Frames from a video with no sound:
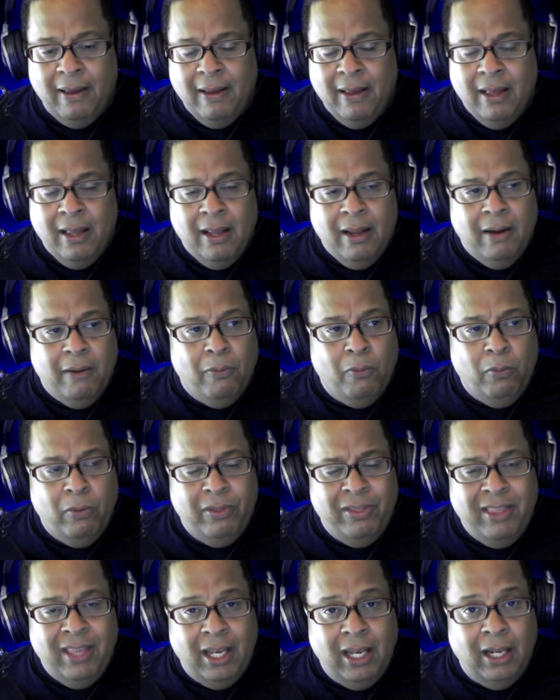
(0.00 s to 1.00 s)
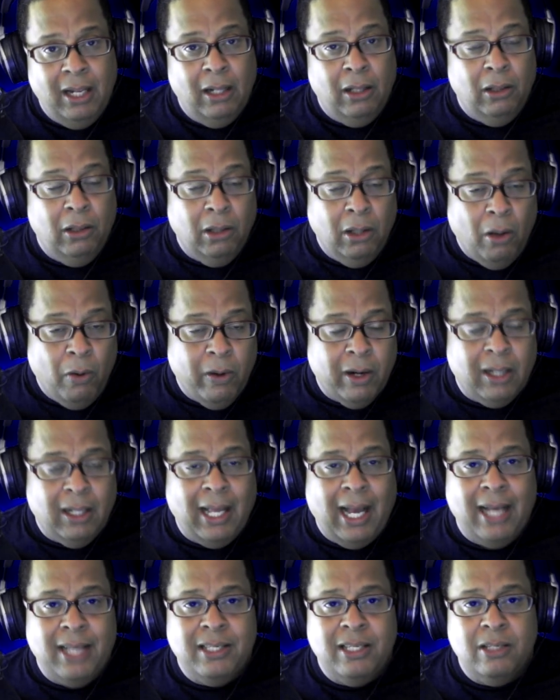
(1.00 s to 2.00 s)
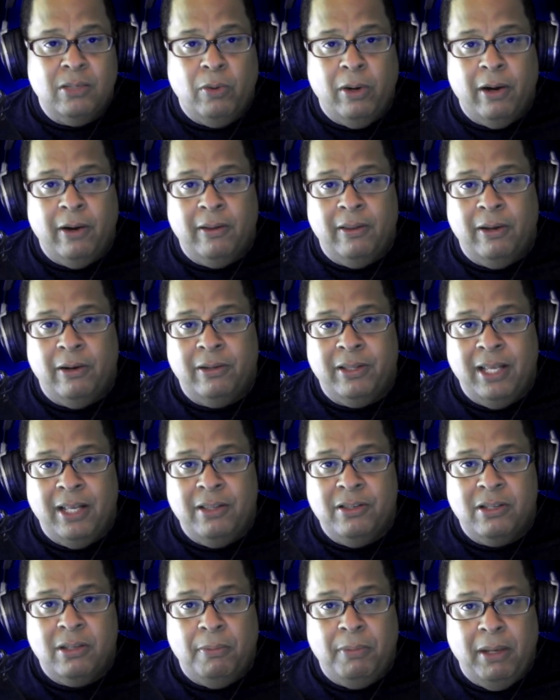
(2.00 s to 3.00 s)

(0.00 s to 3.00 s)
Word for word: The lower class is where there tends to